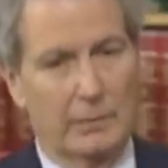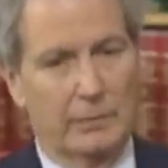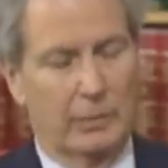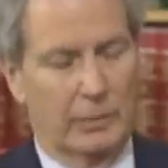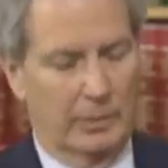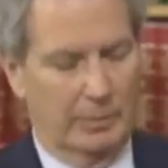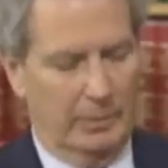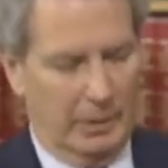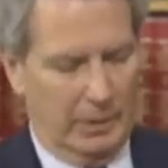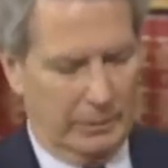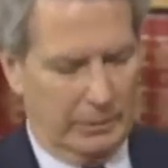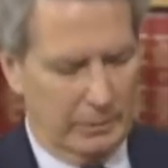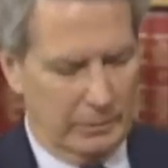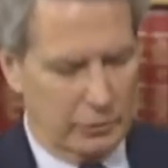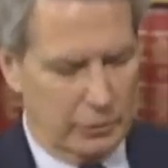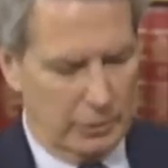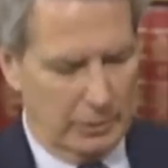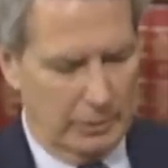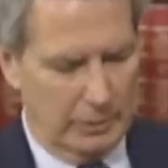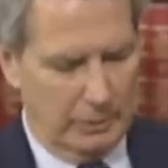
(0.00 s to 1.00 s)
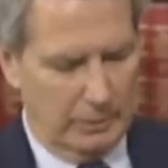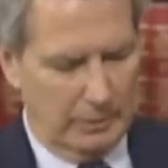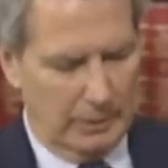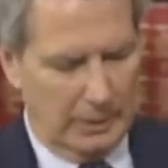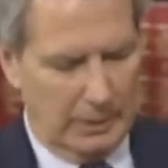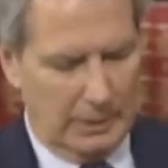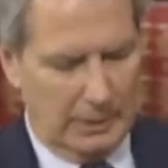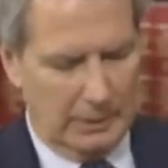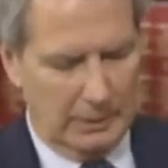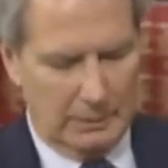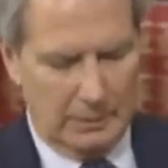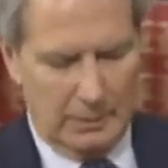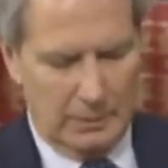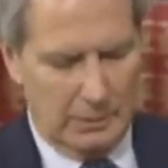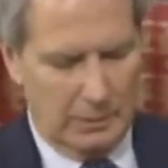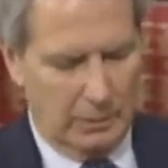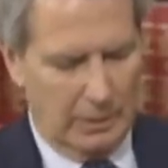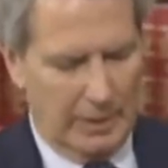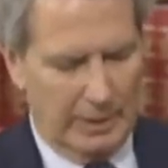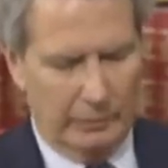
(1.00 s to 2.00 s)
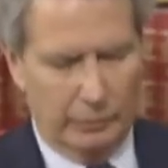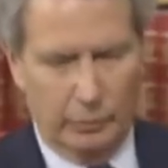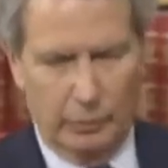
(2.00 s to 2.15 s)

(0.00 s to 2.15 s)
for the month of June, and you have